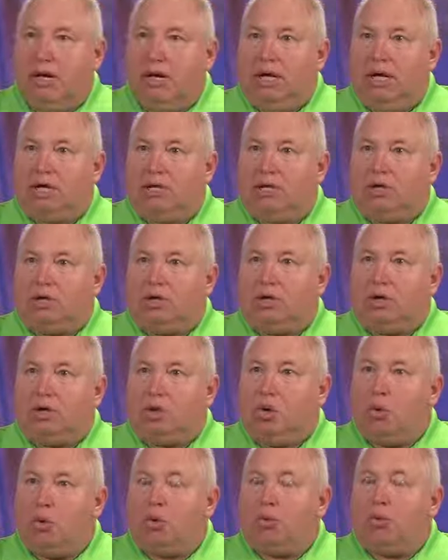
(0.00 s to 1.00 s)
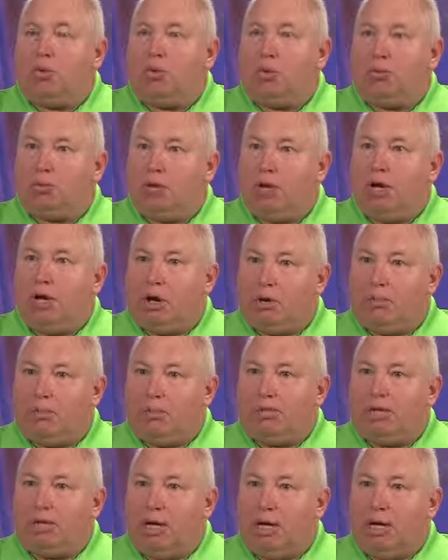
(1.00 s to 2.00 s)
is to go in with a
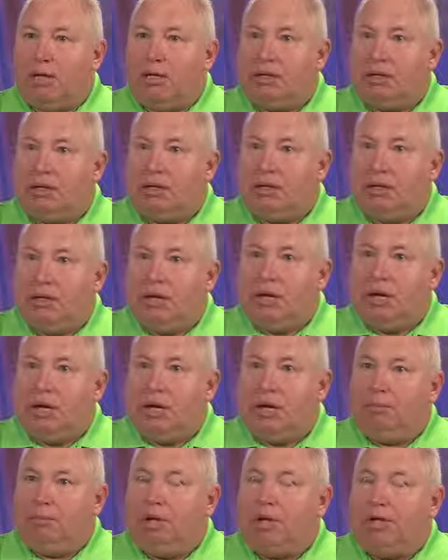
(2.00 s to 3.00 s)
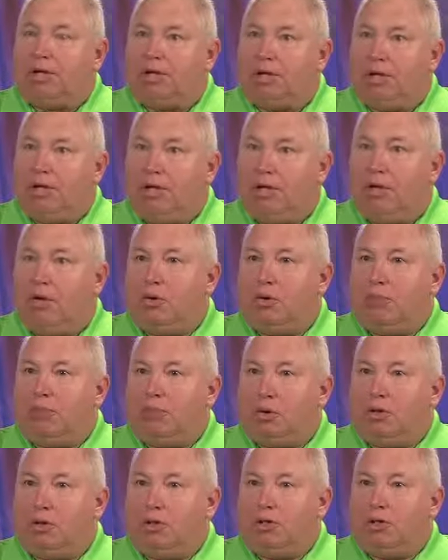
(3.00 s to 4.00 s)
pre-herbicide and make sure they don't
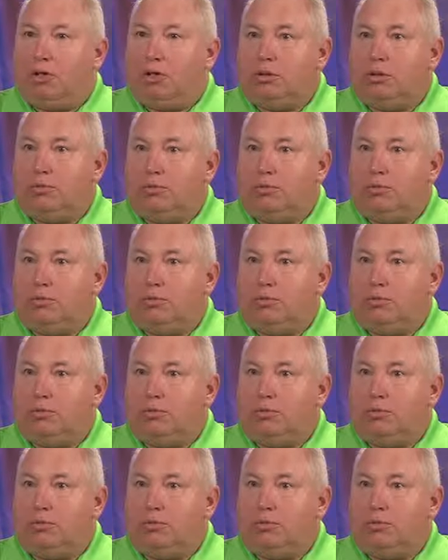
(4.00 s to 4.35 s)
emerge.